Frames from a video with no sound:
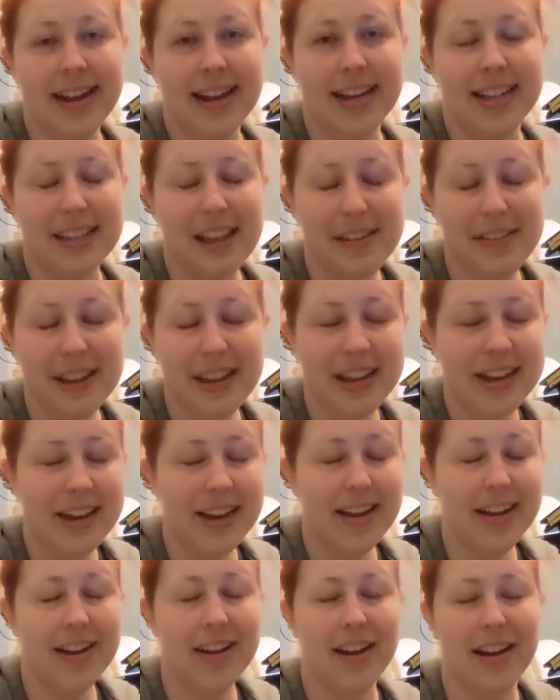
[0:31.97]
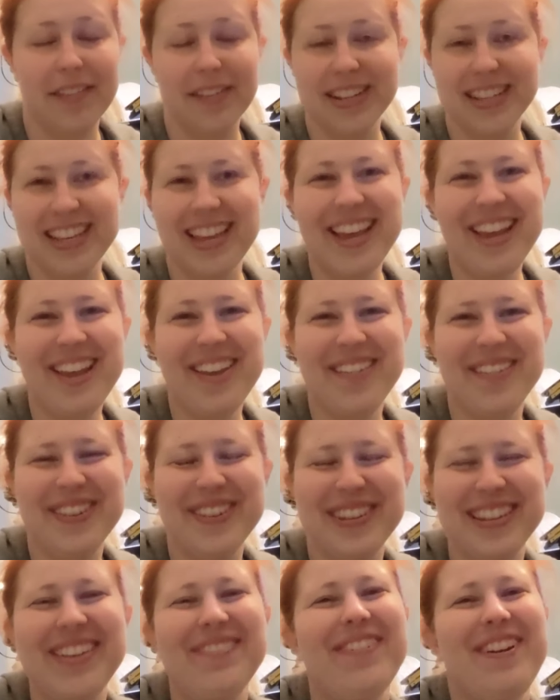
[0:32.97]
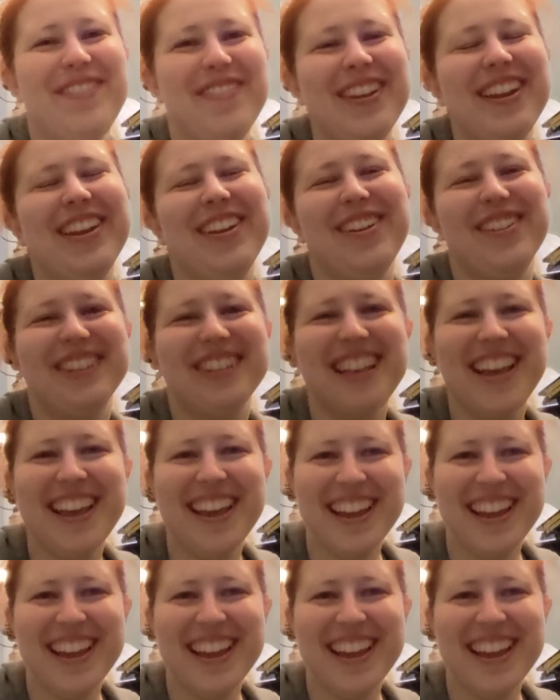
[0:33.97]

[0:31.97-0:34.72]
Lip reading: I love it. Obviously, if you've seen my videos,